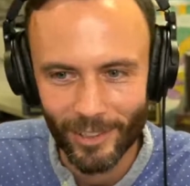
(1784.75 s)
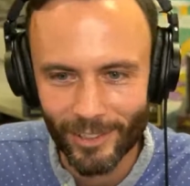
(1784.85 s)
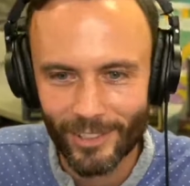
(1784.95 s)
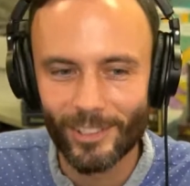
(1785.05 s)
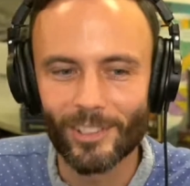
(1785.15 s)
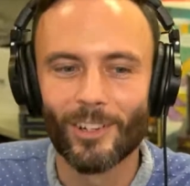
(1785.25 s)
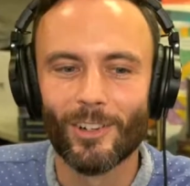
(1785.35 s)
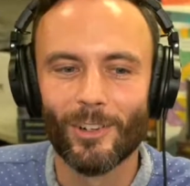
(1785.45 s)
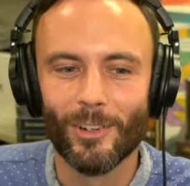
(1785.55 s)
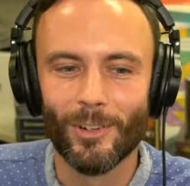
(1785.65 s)
There's
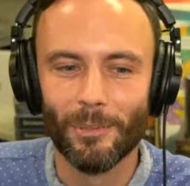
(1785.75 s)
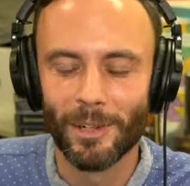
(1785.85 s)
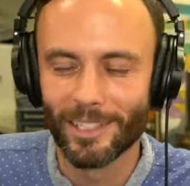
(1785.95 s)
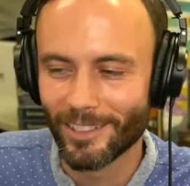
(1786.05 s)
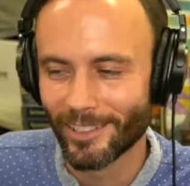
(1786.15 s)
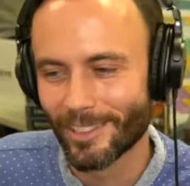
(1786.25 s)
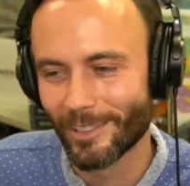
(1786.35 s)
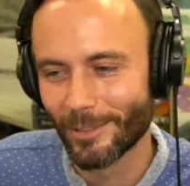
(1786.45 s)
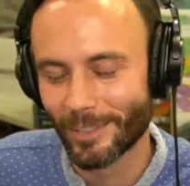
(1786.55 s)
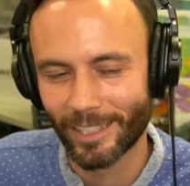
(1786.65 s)
so much you can
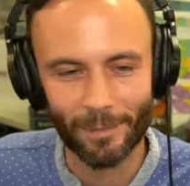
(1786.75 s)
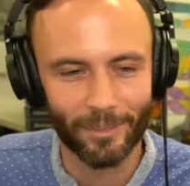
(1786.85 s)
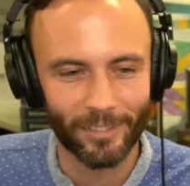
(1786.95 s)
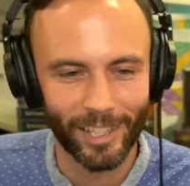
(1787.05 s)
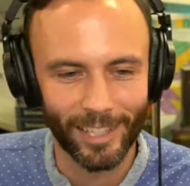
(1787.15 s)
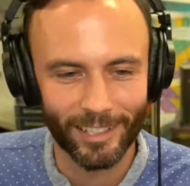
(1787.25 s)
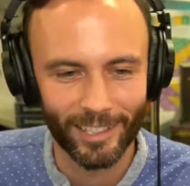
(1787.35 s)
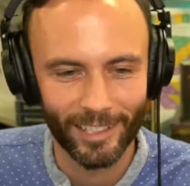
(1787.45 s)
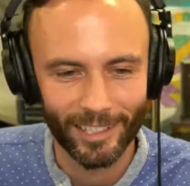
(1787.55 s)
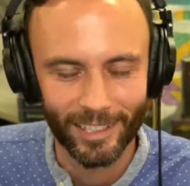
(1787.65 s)
do with
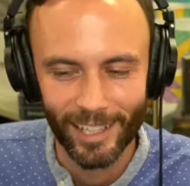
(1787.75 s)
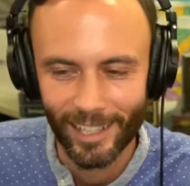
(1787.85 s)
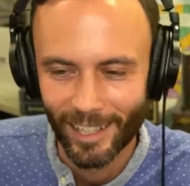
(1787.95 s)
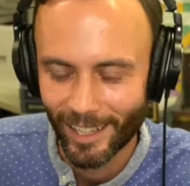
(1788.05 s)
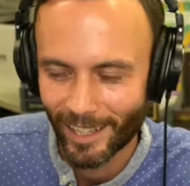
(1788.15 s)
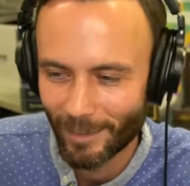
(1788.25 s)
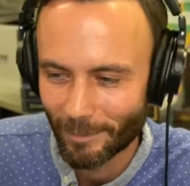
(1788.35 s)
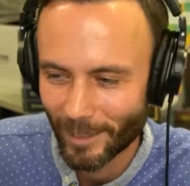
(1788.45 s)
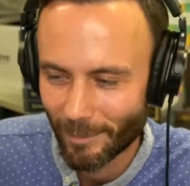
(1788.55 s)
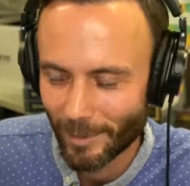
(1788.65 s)
gamification
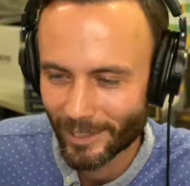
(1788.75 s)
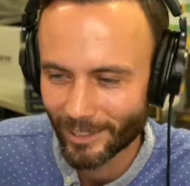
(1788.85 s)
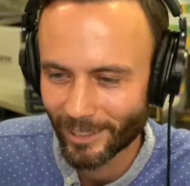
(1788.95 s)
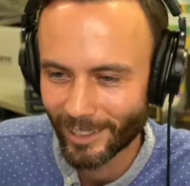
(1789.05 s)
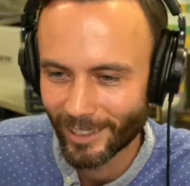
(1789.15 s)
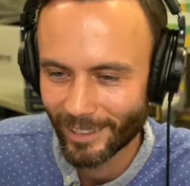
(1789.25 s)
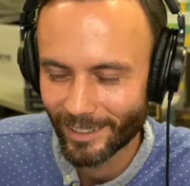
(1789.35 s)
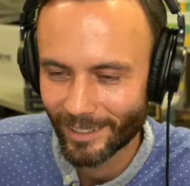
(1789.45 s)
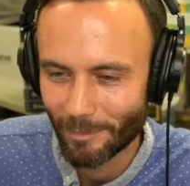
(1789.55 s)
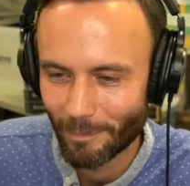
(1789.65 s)
and game based learning,